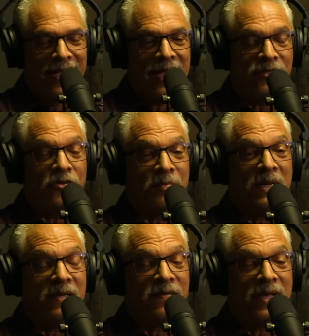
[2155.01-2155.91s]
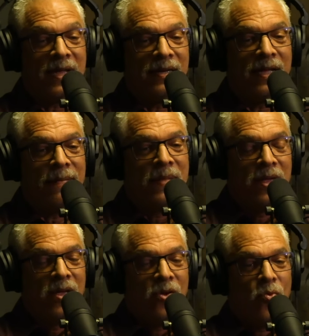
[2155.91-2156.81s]
And so speaking of that,
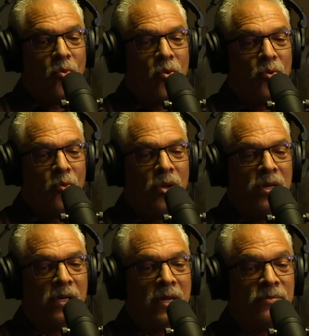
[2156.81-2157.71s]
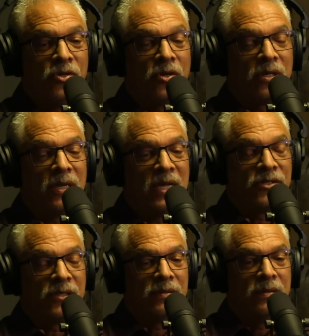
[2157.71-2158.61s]
when it comes to your
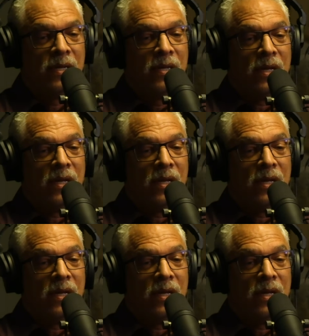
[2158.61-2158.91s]
collection,